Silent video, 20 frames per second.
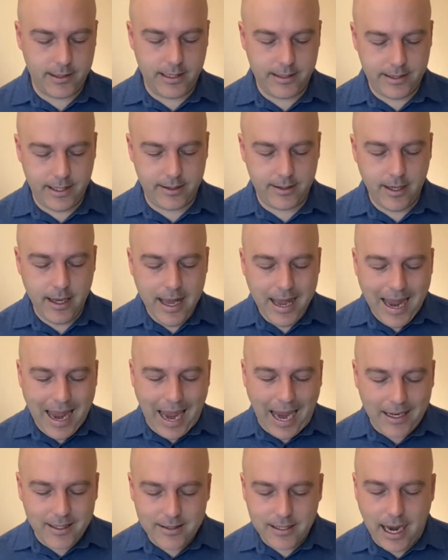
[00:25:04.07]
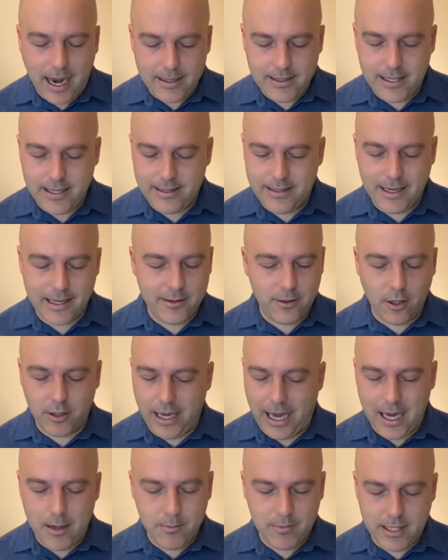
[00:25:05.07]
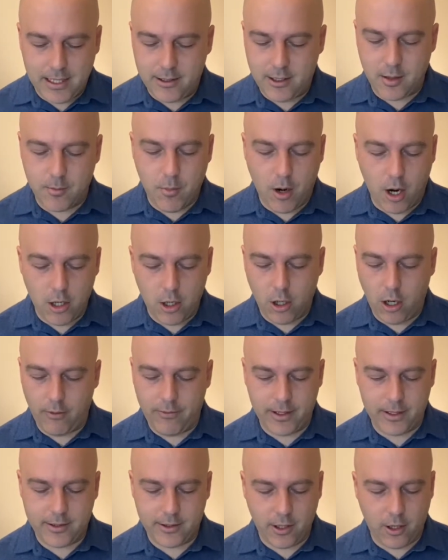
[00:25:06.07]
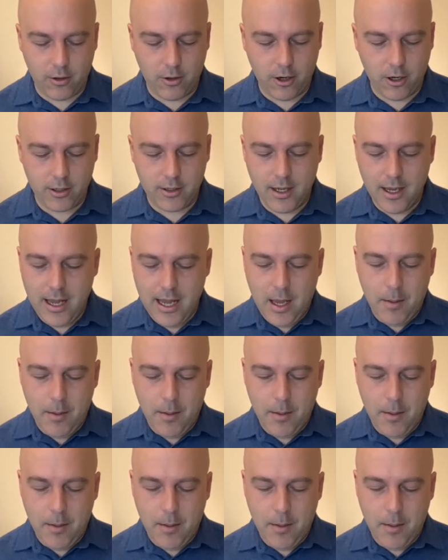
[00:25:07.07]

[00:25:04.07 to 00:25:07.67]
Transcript: He says, Anxiety does not empty tomorrow of its sorrows,